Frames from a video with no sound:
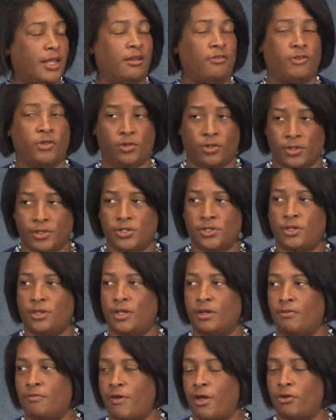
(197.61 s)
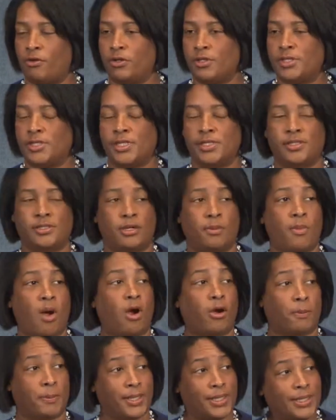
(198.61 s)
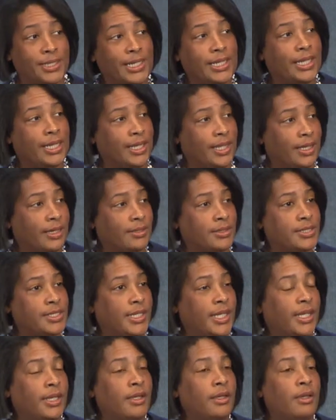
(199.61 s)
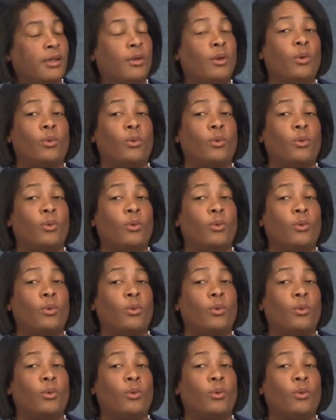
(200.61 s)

if you look to the federal system, are pleading guilty,